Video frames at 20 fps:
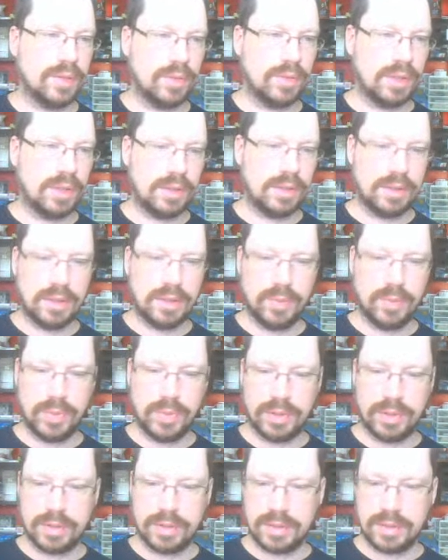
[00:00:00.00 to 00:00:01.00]
I did
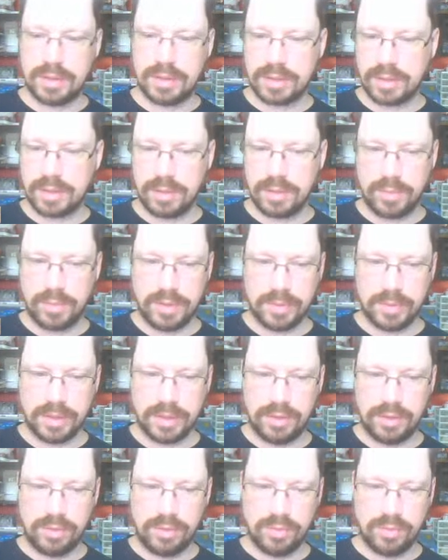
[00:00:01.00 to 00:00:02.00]
because that's gonna be my
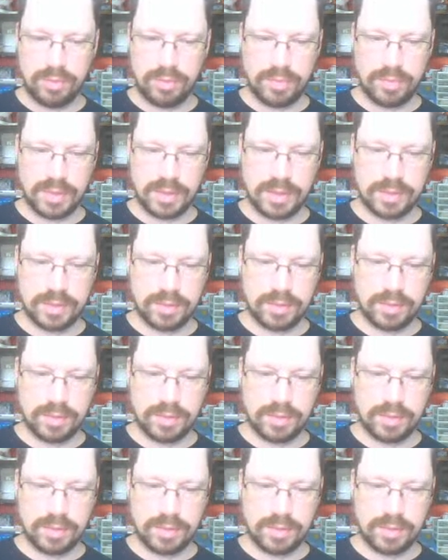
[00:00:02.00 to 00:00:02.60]
new master.